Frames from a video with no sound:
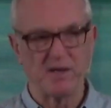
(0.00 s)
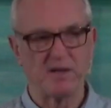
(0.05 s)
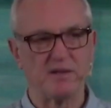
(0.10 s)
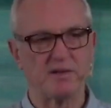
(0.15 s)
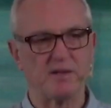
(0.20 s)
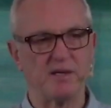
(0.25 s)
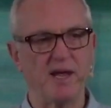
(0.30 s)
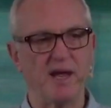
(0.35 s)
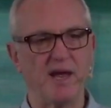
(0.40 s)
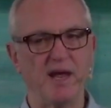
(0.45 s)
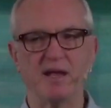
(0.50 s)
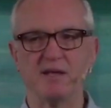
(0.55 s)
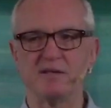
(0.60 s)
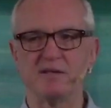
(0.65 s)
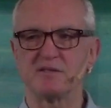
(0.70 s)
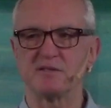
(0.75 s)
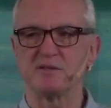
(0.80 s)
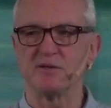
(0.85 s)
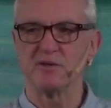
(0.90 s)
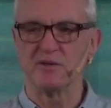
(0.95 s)
The
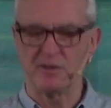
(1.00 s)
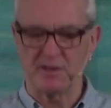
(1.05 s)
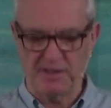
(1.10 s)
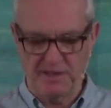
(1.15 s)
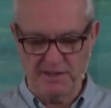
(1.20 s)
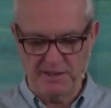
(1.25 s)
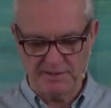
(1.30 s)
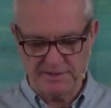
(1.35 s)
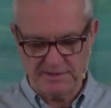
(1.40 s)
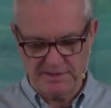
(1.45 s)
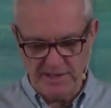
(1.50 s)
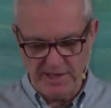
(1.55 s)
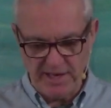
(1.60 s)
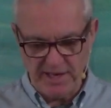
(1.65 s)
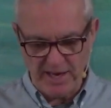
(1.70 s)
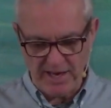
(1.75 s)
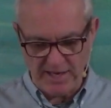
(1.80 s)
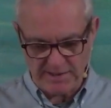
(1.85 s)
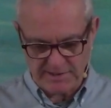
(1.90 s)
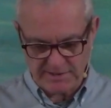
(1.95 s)
answer is
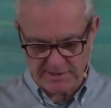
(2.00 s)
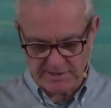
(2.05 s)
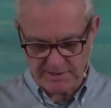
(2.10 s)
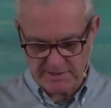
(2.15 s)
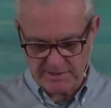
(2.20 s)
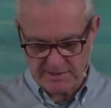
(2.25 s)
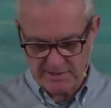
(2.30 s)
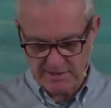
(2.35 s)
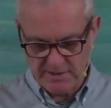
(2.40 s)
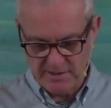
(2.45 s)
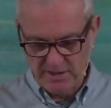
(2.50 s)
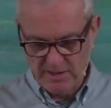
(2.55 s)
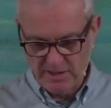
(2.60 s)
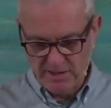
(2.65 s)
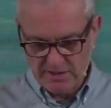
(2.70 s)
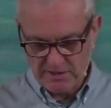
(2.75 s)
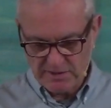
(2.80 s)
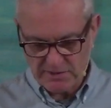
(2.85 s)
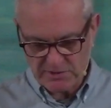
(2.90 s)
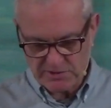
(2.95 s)
yes.
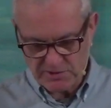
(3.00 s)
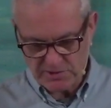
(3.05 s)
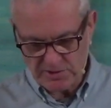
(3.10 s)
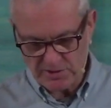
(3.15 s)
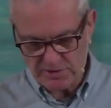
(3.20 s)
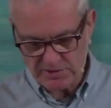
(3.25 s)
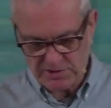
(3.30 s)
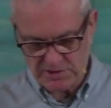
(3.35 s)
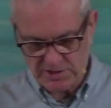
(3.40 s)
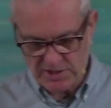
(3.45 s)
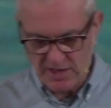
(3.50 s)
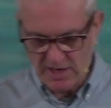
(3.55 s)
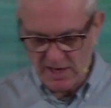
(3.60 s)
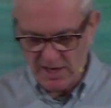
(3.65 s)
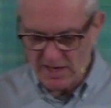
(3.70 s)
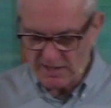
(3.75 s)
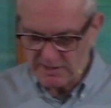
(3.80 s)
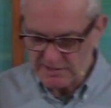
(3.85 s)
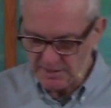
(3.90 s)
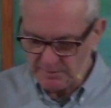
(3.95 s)
The church,
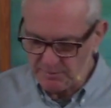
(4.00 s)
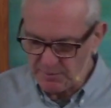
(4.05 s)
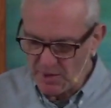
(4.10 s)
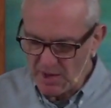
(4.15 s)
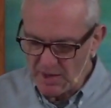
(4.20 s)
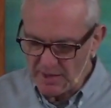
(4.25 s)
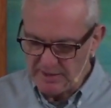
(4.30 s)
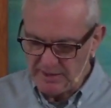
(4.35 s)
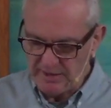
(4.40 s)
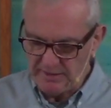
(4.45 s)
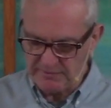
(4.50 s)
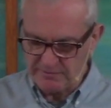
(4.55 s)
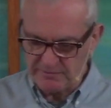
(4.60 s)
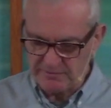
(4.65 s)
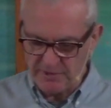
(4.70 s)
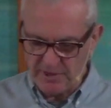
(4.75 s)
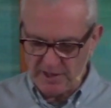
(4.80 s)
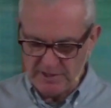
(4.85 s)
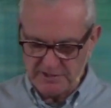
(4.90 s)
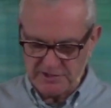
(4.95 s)
as the body of
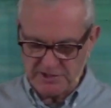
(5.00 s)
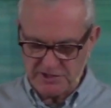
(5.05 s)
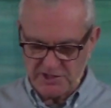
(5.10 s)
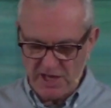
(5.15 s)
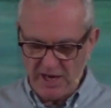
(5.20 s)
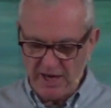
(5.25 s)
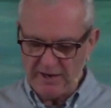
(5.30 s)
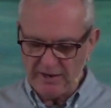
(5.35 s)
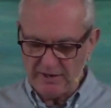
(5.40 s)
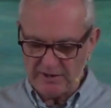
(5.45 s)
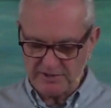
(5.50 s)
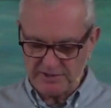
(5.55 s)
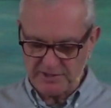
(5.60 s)
Christ, shares